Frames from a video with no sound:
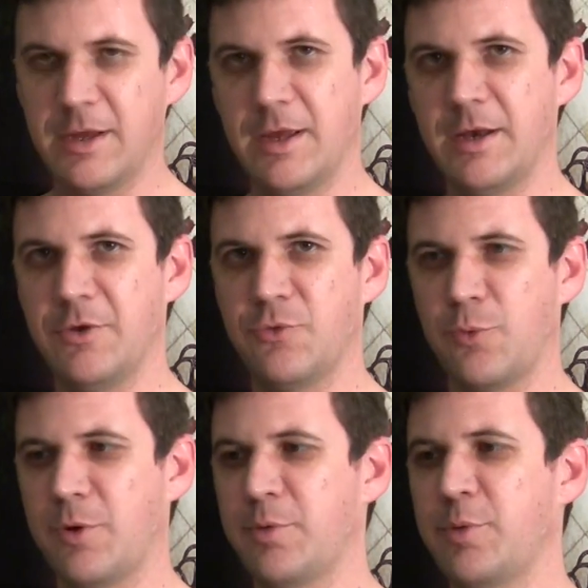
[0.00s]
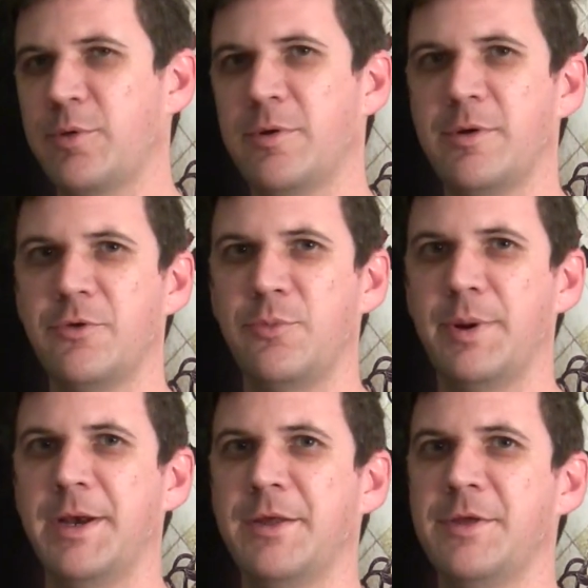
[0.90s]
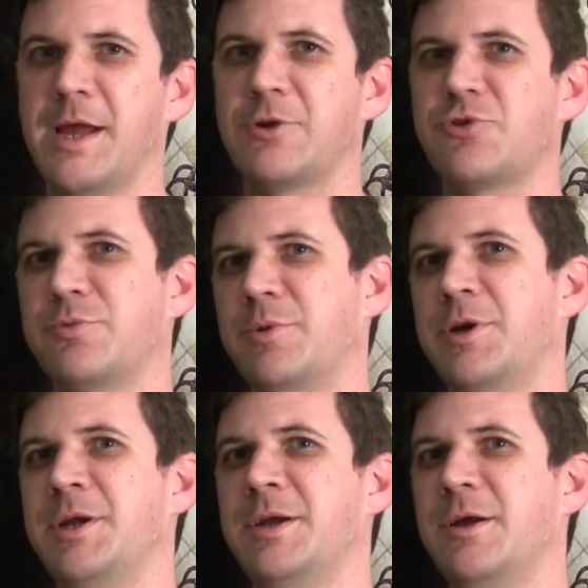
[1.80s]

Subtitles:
it is worth spending the extra money